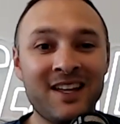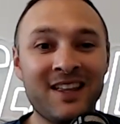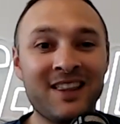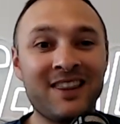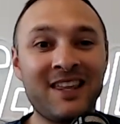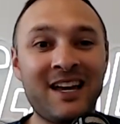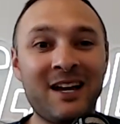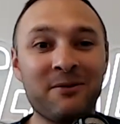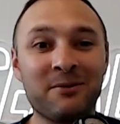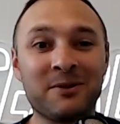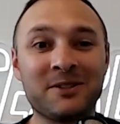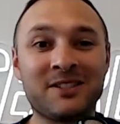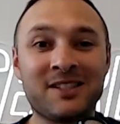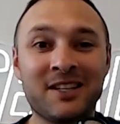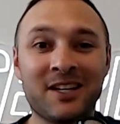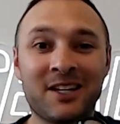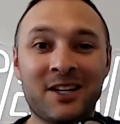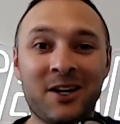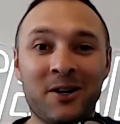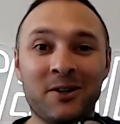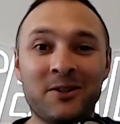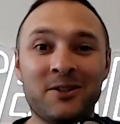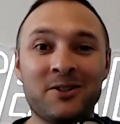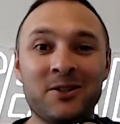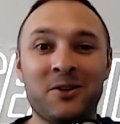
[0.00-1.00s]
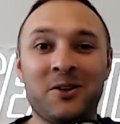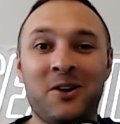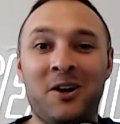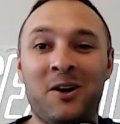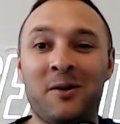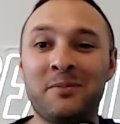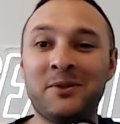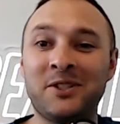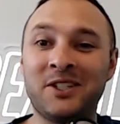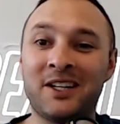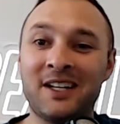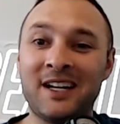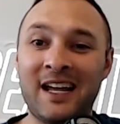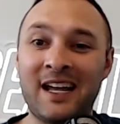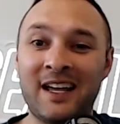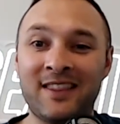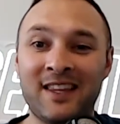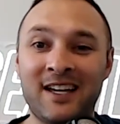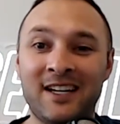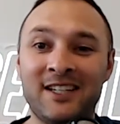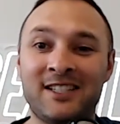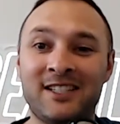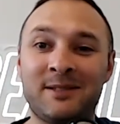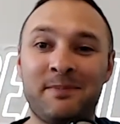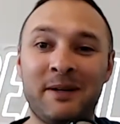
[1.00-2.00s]
that was the go-to option, and
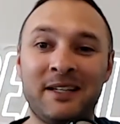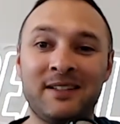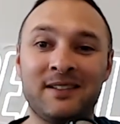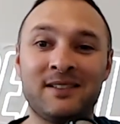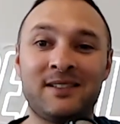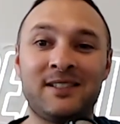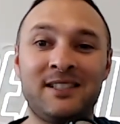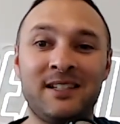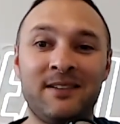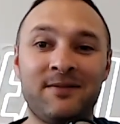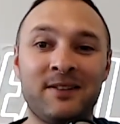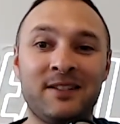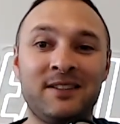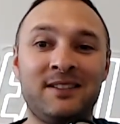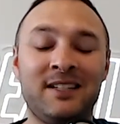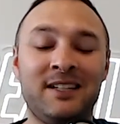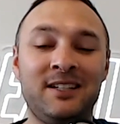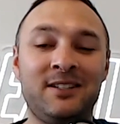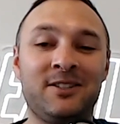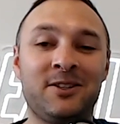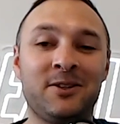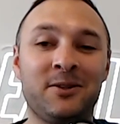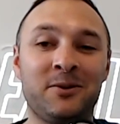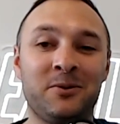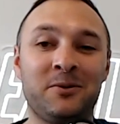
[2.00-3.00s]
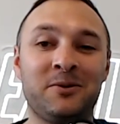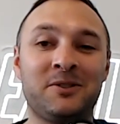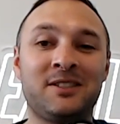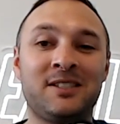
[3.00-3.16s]
they spent 72